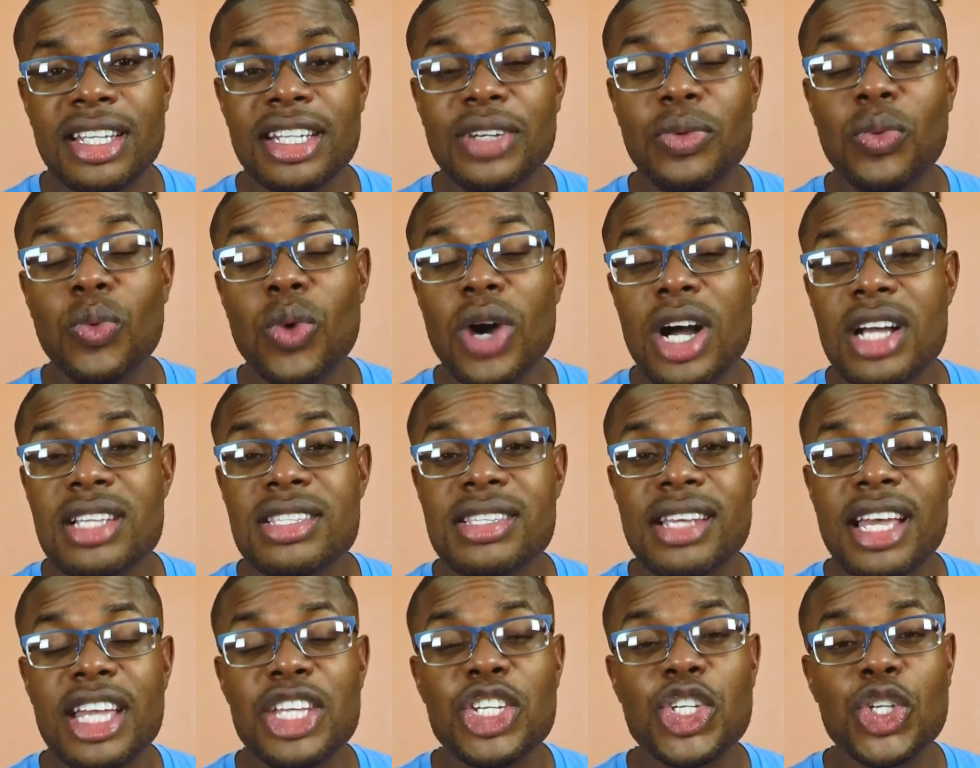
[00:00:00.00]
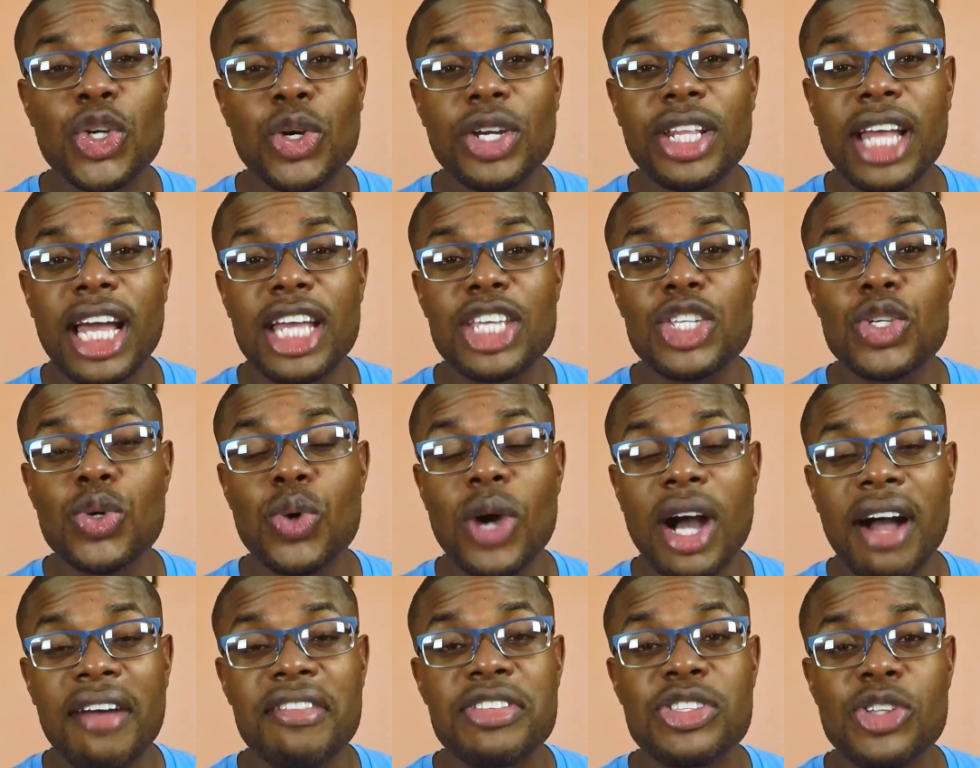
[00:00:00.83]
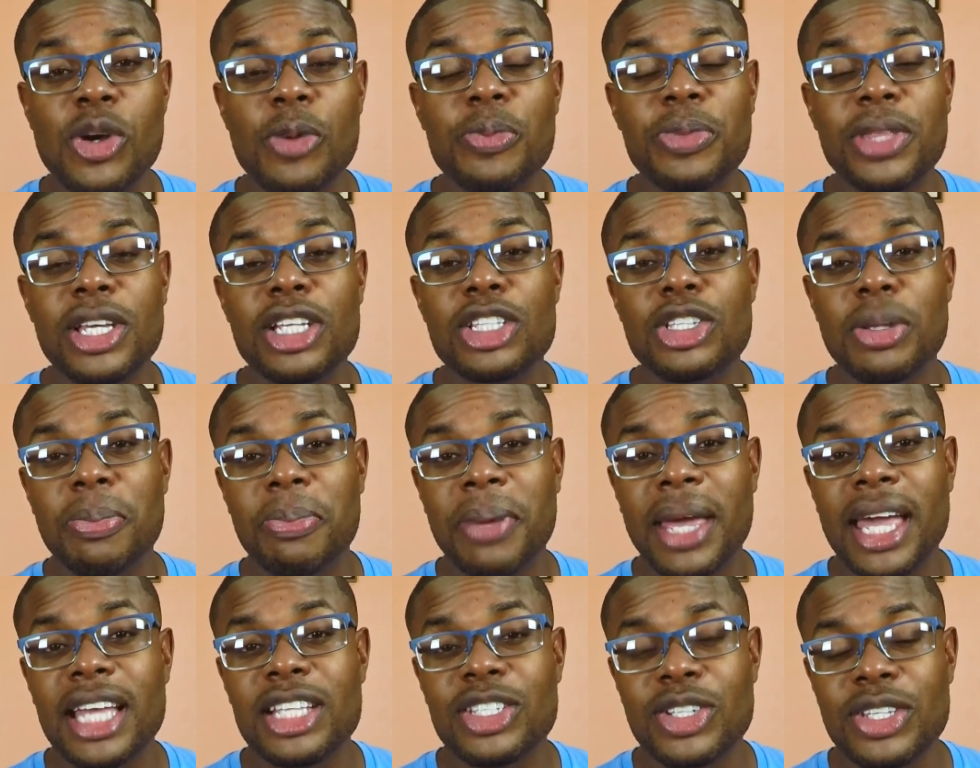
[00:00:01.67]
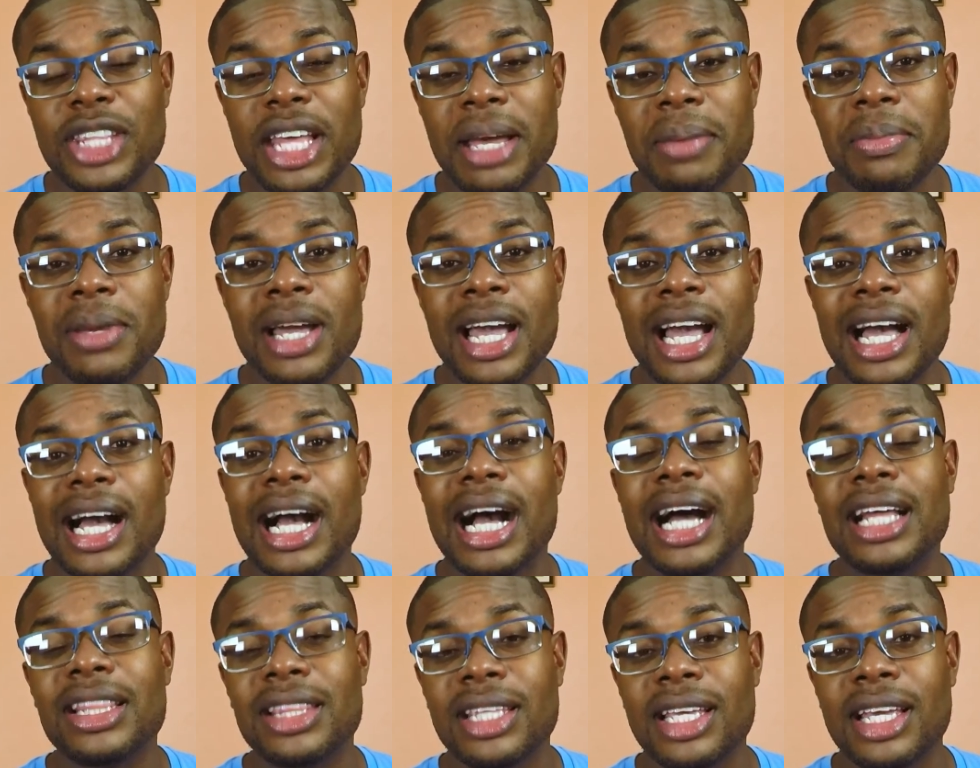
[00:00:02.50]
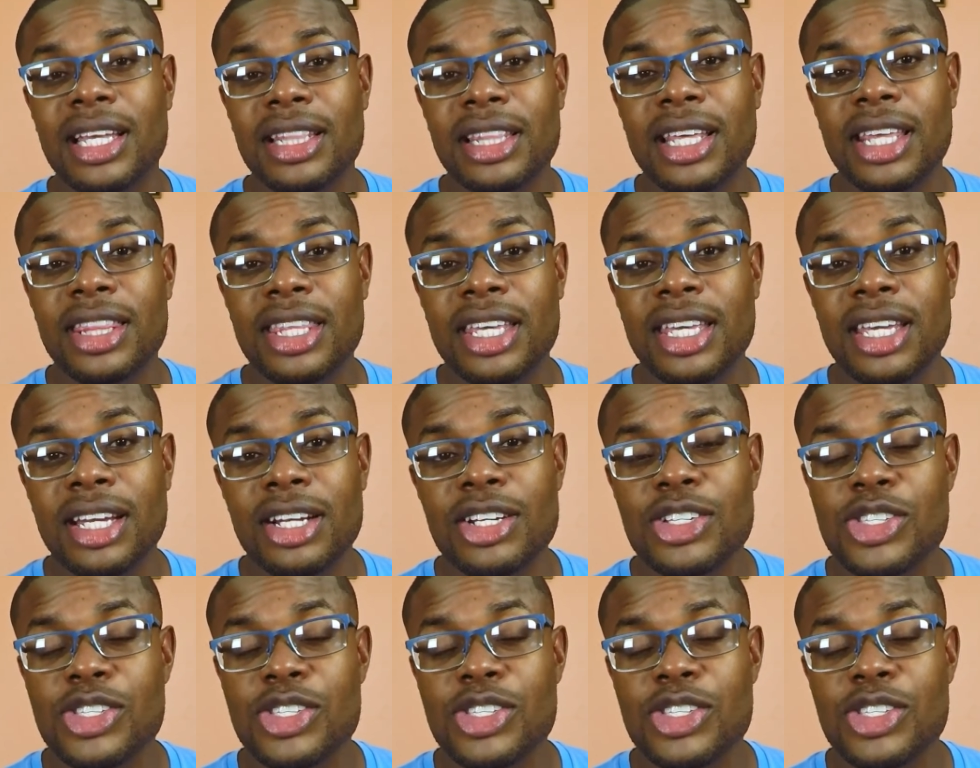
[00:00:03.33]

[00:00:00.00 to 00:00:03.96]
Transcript: wants to ensure that you have something to pay to them at the end of the year.